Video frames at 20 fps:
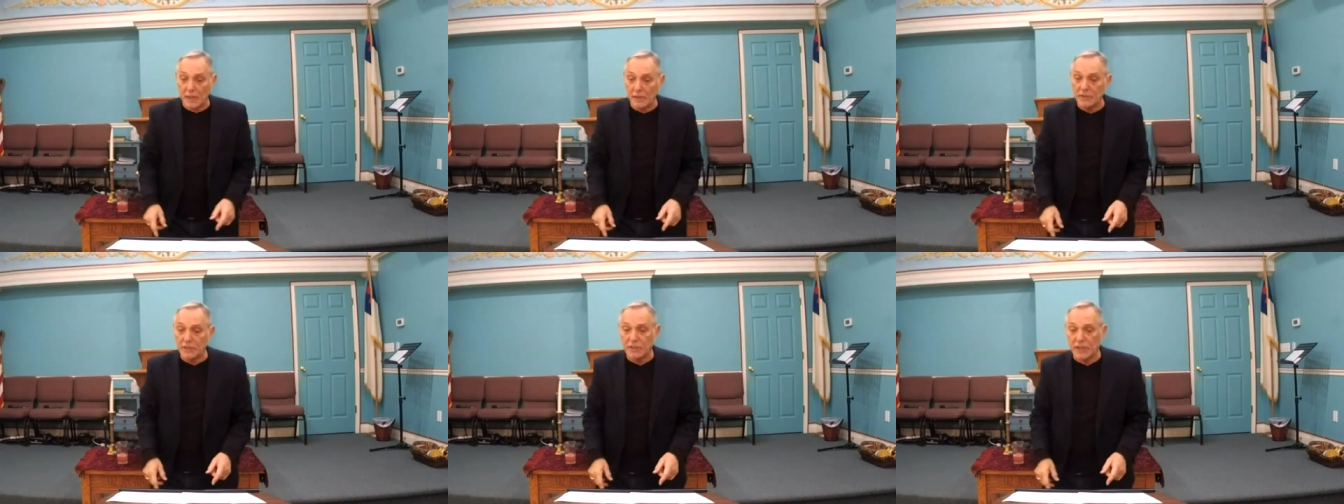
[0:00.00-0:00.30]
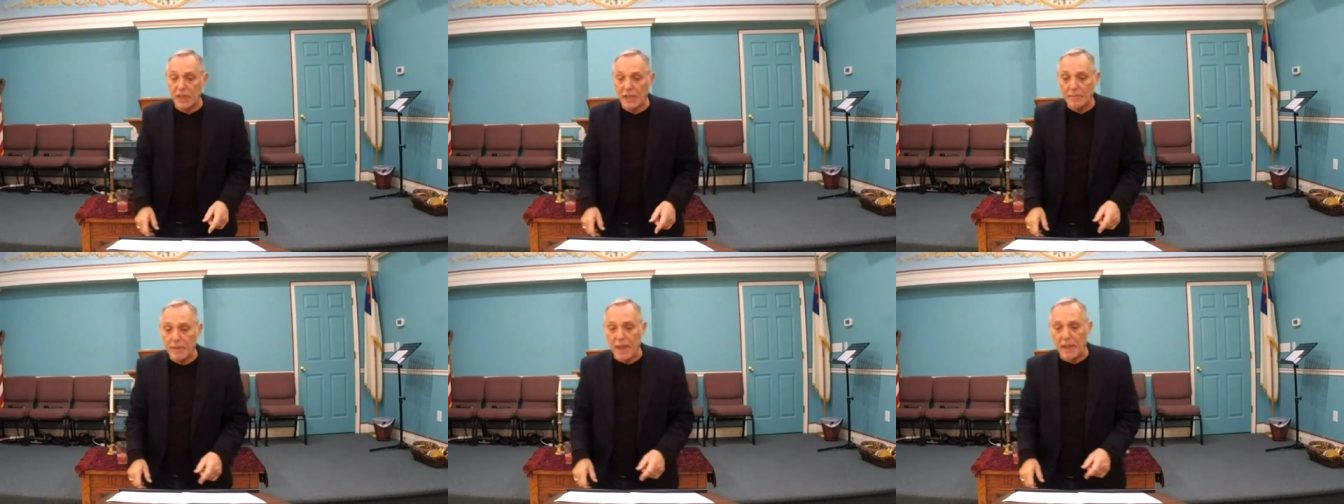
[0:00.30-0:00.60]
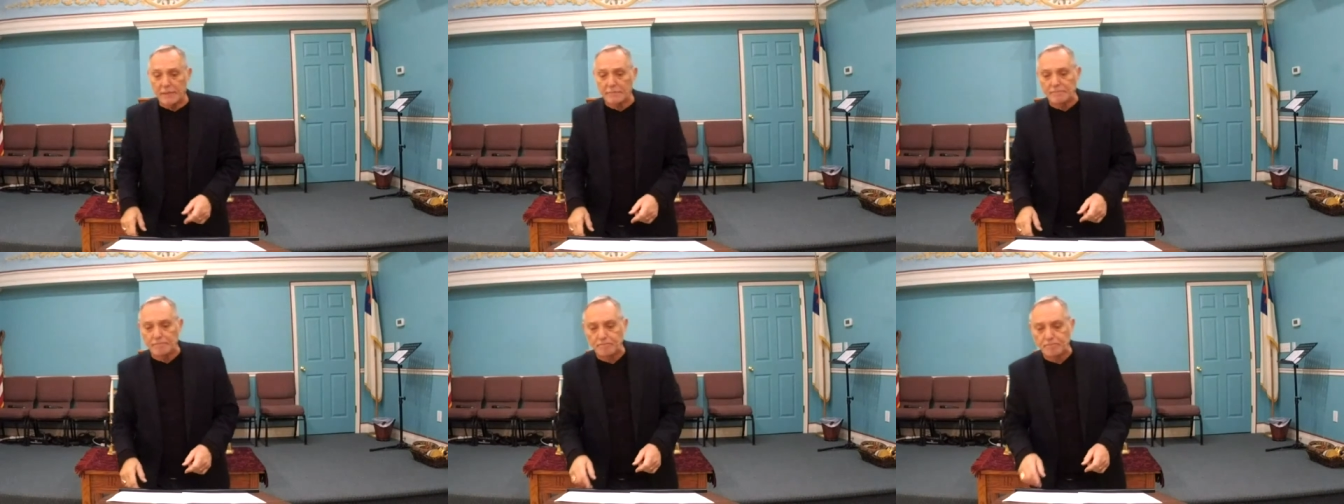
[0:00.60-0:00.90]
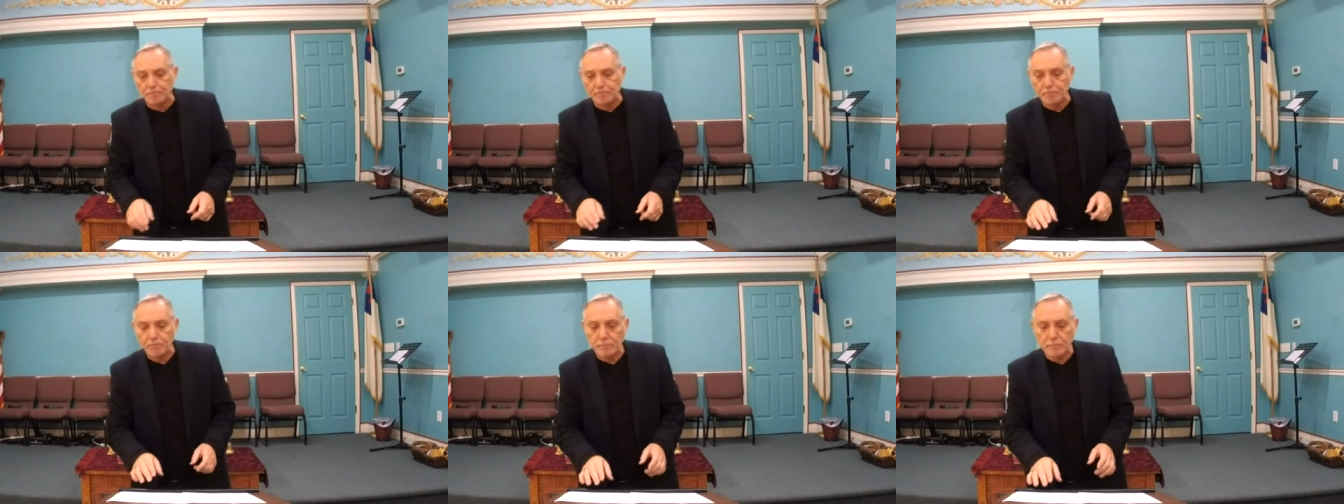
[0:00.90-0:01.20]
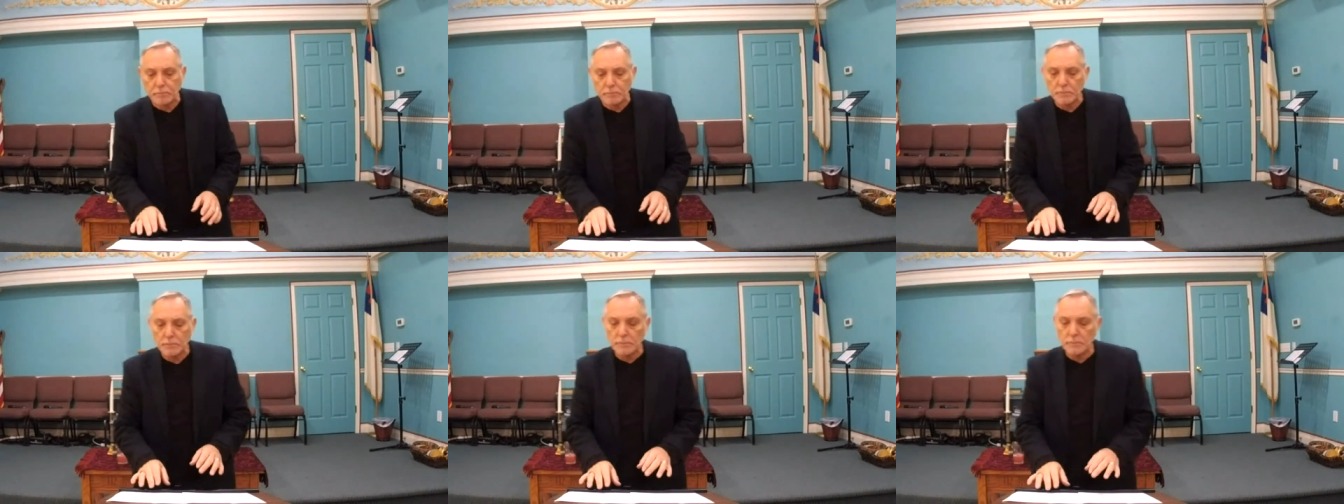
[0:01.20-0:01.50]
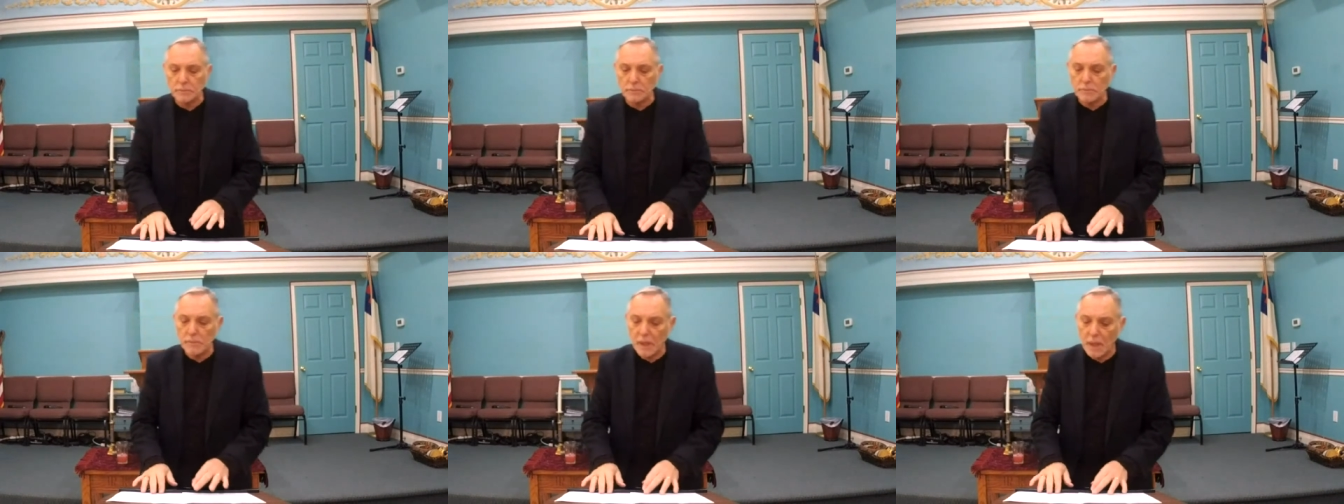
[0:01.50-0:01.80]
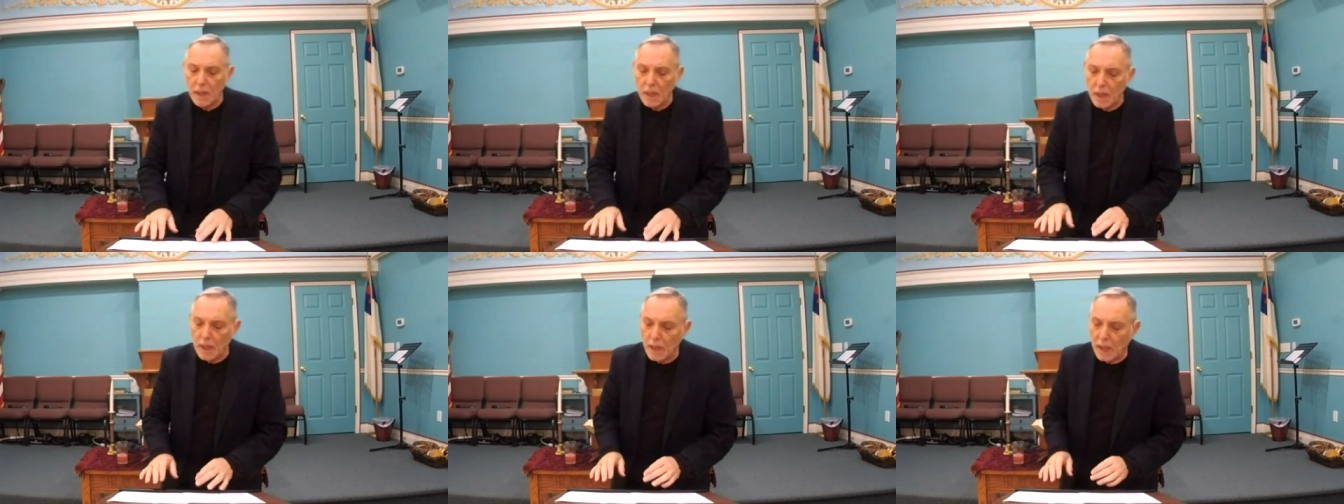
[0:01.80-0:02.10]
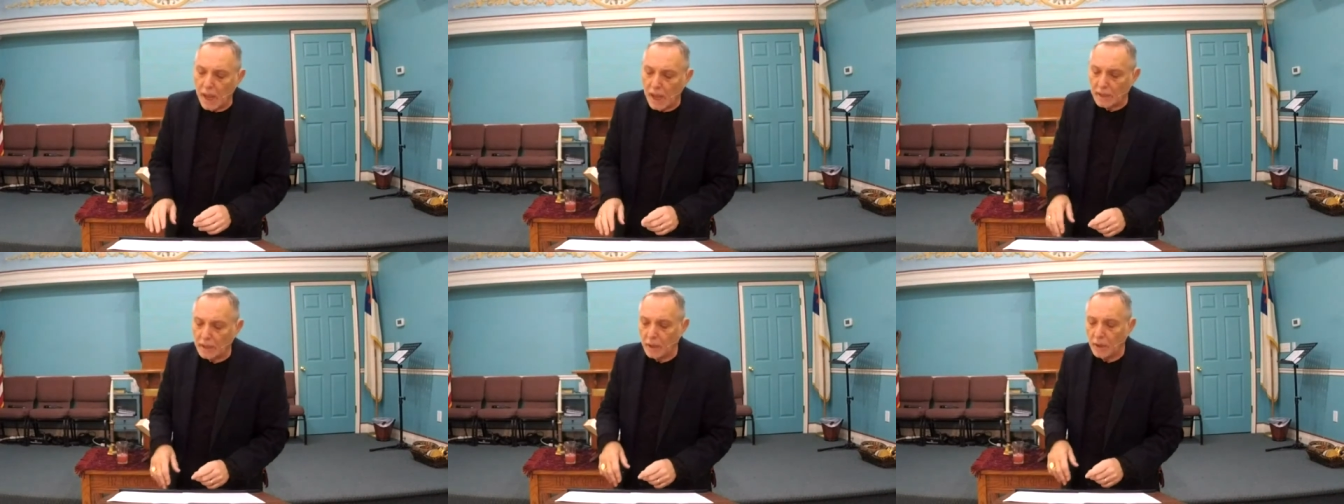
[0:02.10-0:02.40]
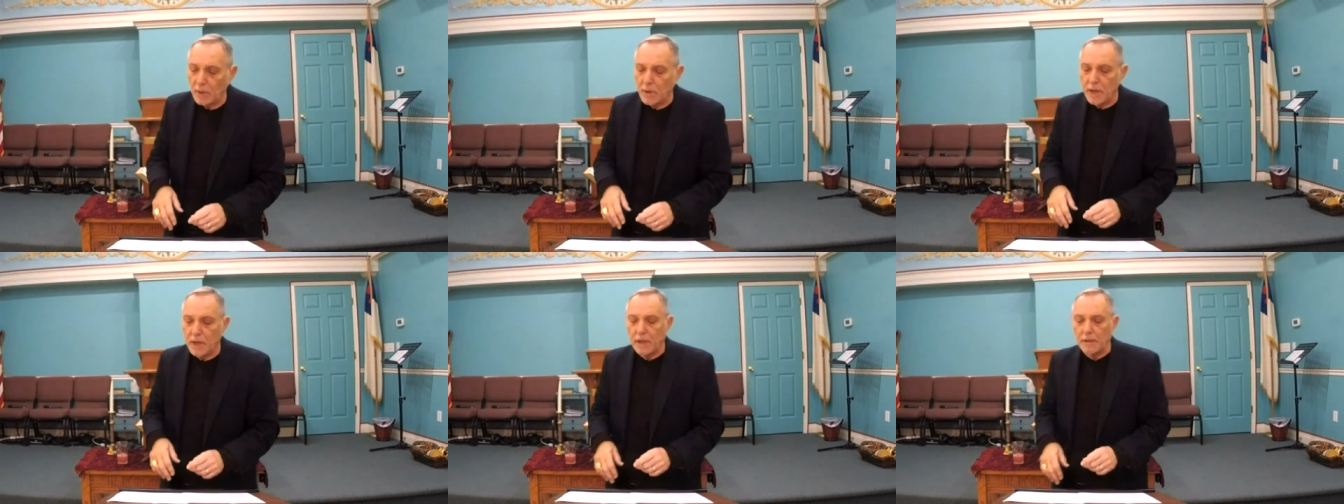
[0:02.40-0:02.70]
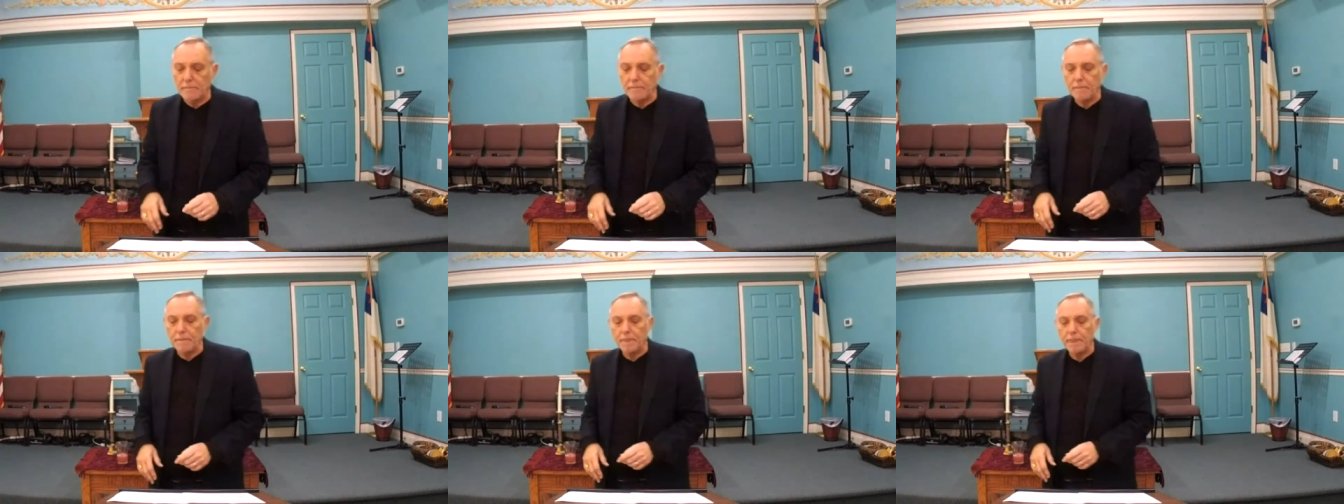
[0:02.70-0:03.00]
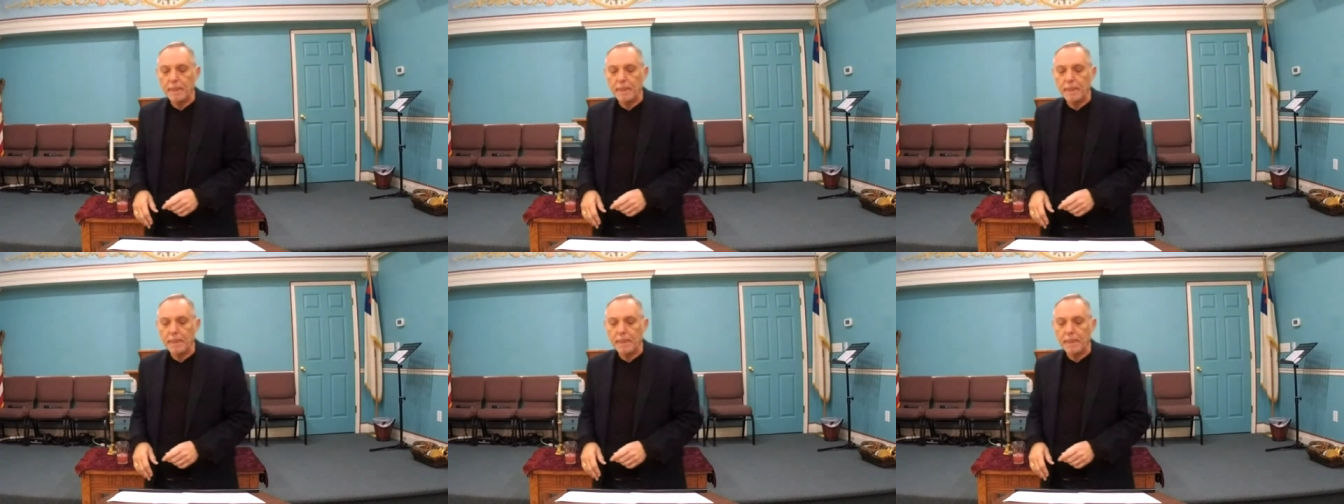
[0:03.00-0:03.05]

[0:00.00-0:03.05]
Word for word: Can you say amen? amen. Hallelujah.